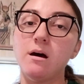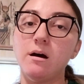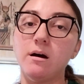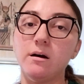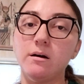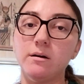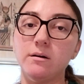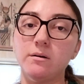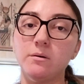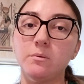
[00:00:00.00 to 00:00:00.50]

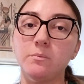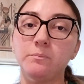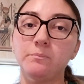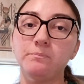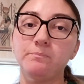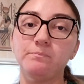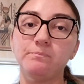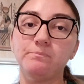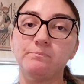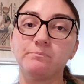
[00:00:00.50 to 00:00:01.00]
um,
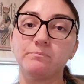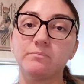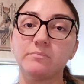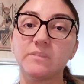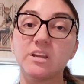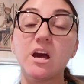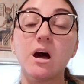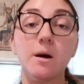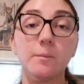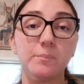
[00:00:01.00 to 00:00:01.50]

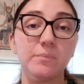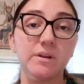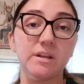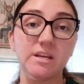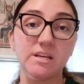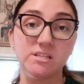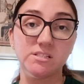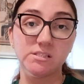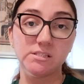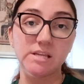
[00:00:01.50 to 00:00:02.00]

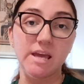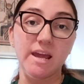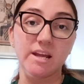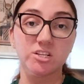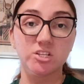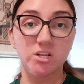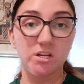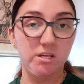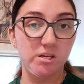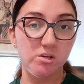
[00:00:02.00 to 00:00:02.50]
companies
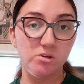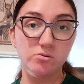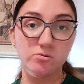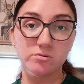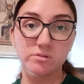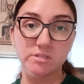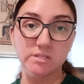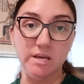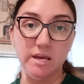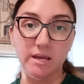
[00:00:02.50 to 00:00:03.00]
actually
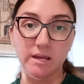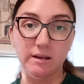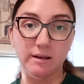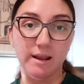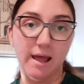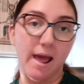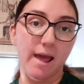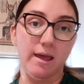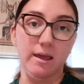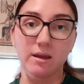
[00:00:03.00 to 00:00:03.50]
use that.
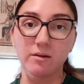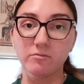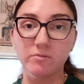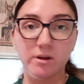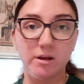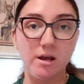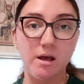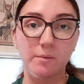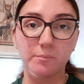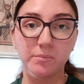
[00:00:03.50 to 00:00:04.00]
Not
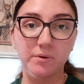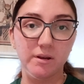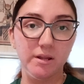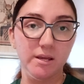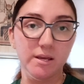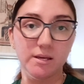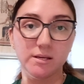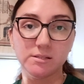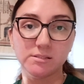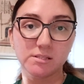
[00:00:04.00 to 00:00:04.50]
every
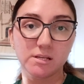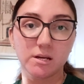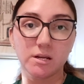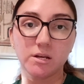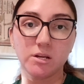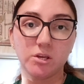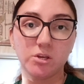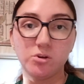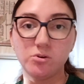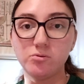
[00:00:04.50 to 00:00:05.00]
company is going
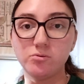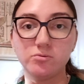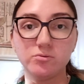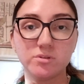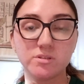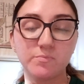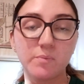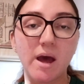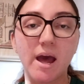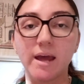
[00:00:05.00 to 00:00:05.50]
to
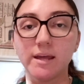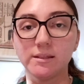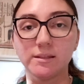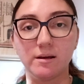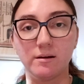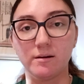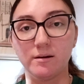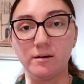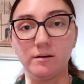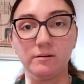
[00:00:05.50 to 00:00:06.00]
use
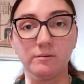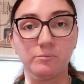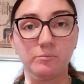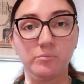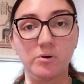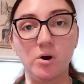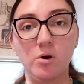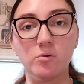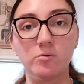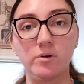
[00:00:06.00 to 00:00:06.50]
Python
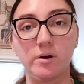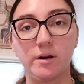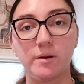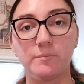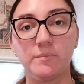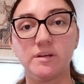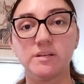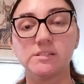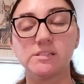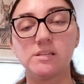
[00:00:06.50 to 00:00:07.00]

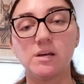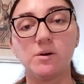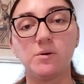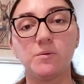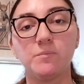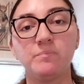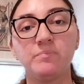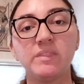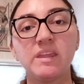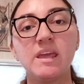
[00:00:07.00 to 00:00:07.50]
programming.
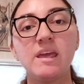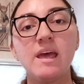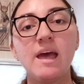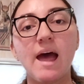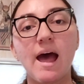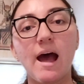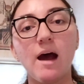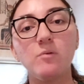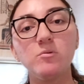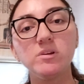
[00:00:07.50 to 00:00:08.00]
So
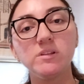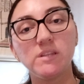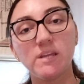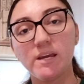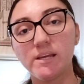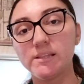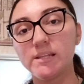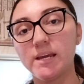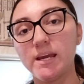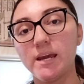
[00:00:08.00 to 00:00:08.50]
I would
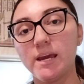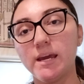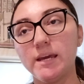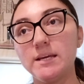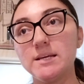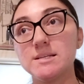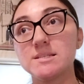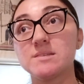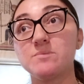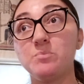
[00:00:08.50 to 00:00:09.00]
think that
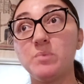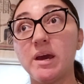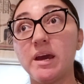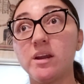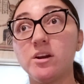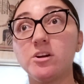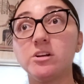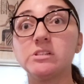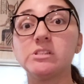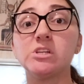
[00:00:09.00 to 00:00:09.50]
it's
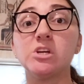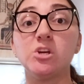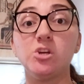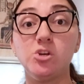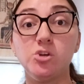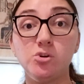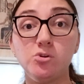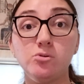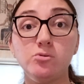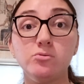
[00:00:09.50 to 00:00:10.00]
better to
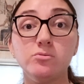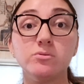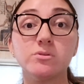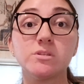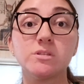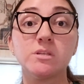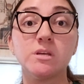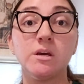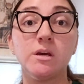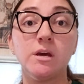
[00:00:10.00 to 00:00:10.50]

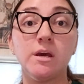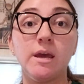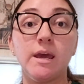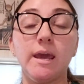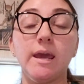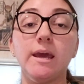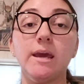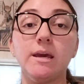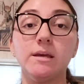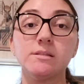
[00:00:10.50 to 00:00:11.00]
use
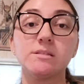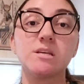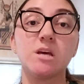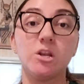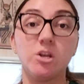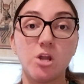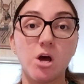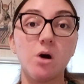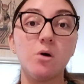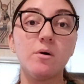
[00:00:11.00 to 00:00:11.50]
and to
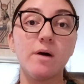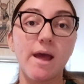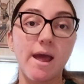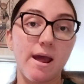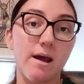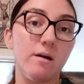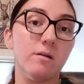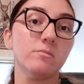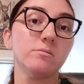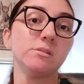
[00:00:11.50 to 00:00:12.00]
know
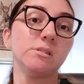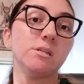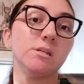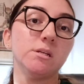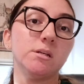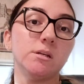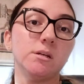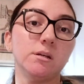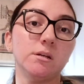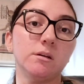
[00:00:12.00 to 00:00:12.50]
how
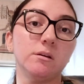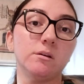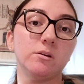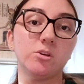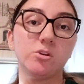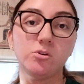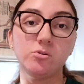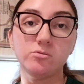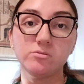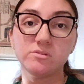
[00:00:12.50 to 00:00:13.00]
to
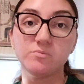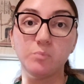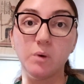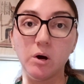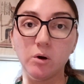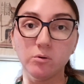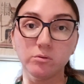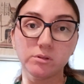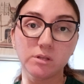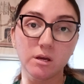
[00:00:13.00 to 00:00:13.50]
use
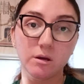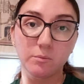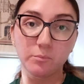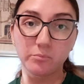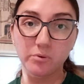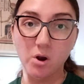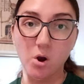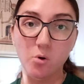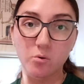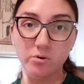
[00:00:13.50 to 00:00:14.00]
both
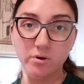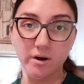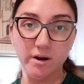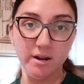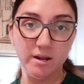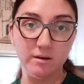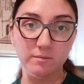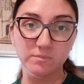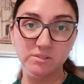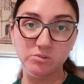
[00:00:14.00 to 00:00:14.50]

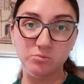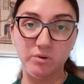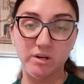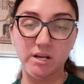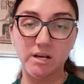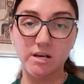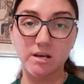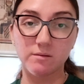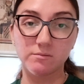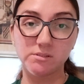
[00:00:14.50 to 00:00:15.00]
programs. When
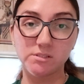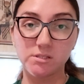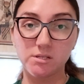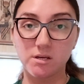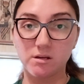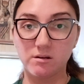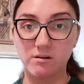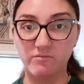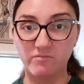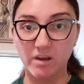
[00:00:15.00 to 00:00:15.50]
it comes
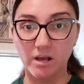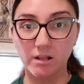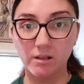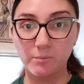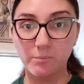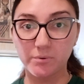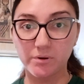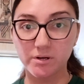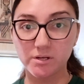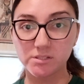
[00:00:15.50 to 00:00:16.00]
to
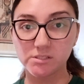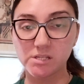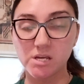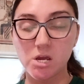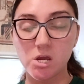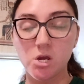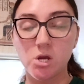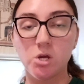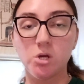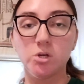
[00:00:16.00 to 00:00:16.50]
developers,
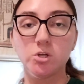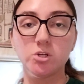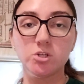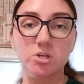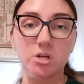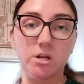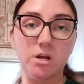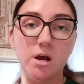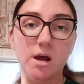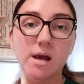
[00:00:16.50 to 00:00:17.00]
you
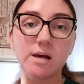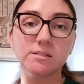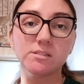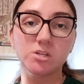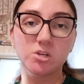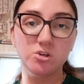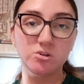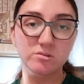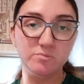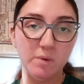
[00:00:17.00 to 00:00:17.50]
should know how
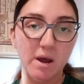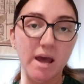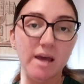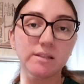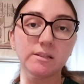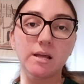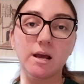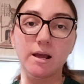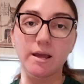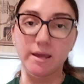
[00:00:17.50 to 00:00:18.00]
to use
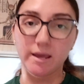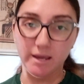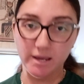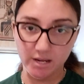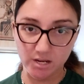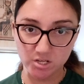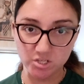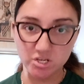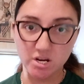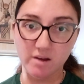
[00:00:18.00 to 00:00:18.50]
Python
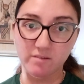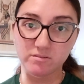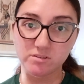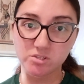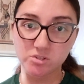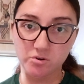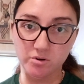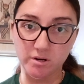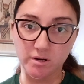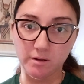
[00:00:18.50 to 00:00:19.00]
and
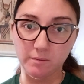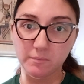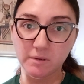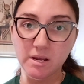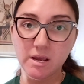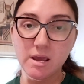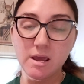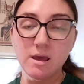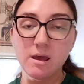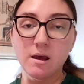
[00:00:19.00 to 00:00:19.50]
JavaScript,
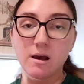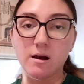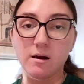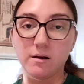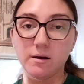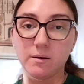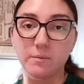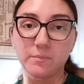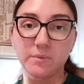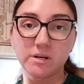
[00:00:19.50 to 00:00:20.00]

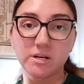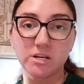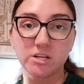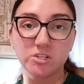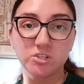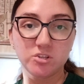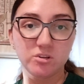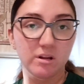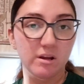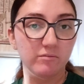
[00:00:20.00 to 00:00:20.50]

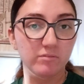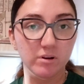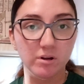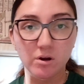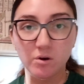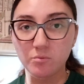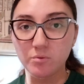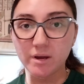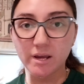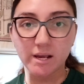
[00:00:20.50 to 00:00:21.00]
because you never
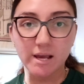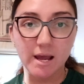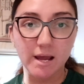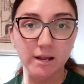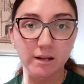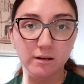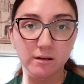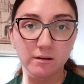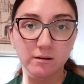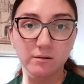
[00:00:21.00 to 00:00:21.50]
know what
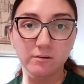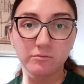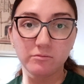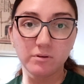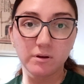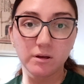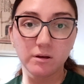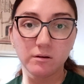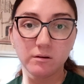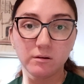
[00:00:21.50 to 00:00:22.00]
kind of
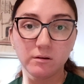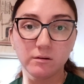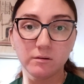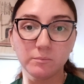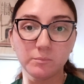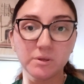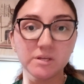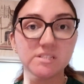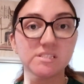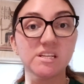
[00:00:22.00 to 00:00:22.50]

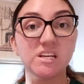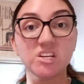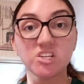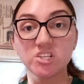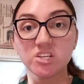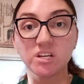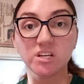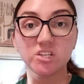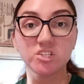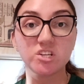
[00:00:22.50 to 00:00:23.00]

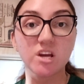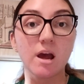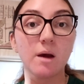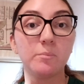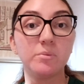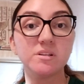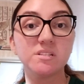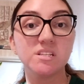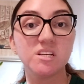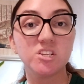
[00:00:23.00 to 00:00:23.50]

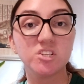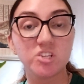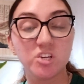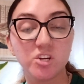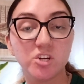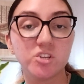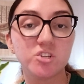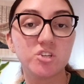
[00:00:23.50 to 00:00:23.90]
job position you're